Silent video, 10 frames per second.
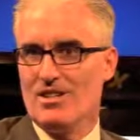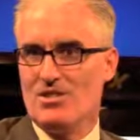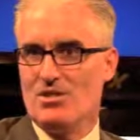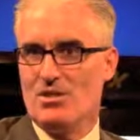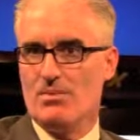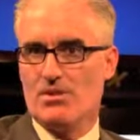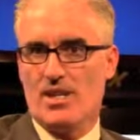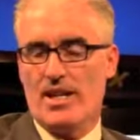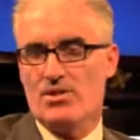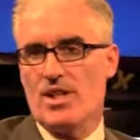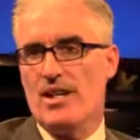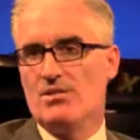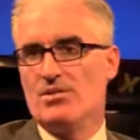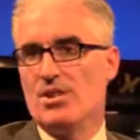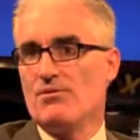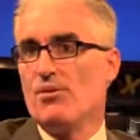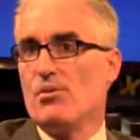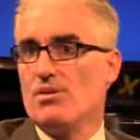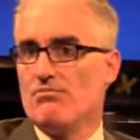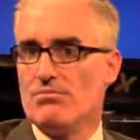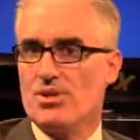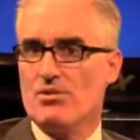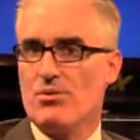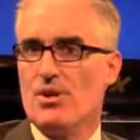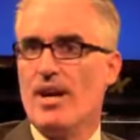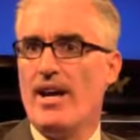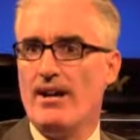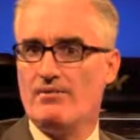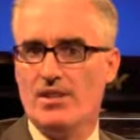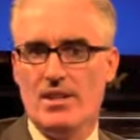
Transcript: this year because Cotton Giles, 6'4", 6'4 and a half.